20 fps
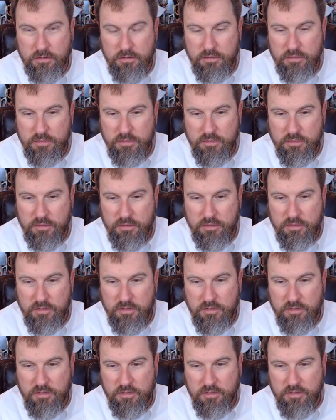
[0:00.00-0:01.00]

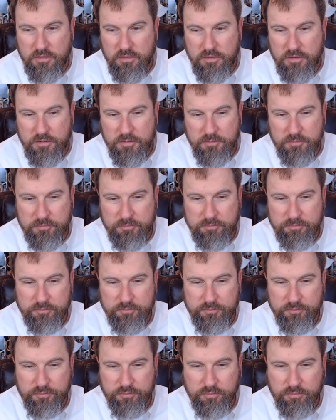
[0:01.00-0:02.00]

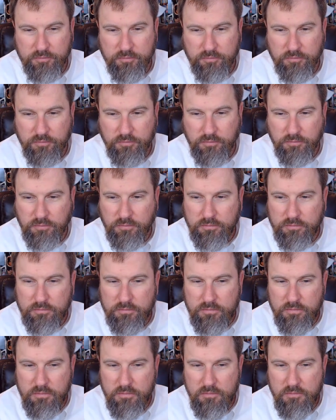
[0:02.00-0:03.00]

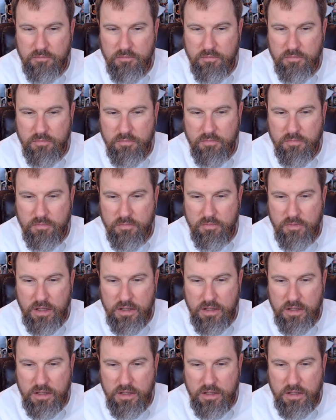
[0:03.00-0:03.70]
Nothing is said.